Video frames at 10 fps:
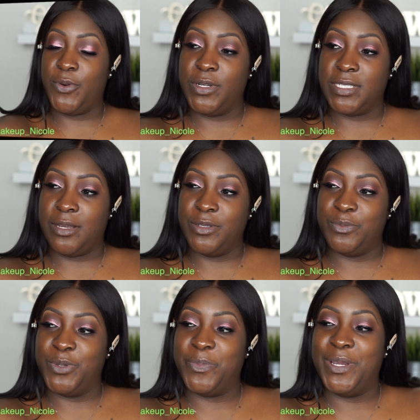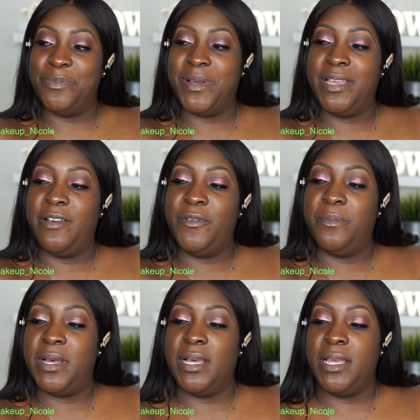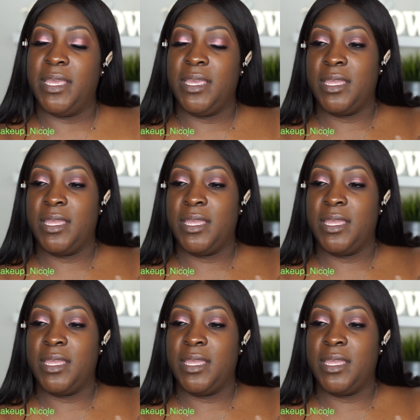course, I wasn't prepared by having my